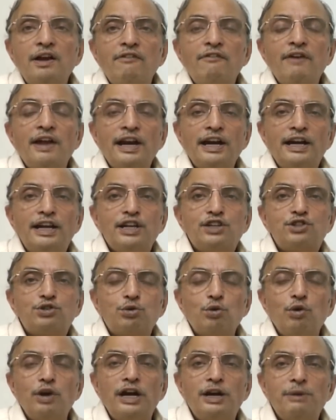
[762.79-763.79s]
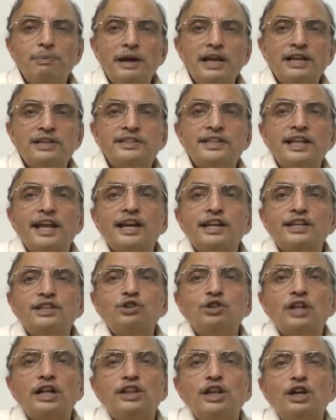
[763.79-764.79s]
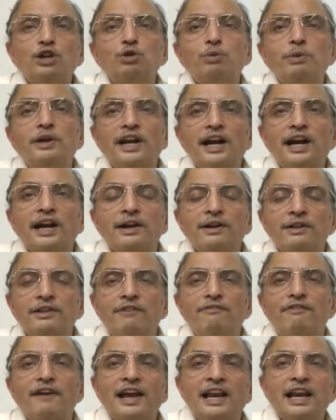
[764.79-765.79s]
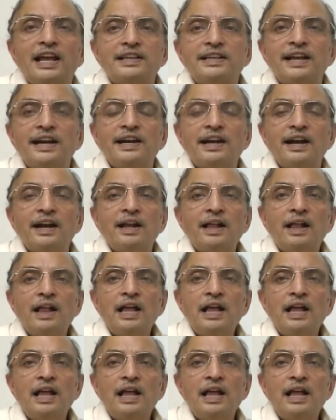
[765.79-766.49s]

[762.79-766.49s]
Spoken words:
When it is true, it means there is nothing to be read, the file has ended.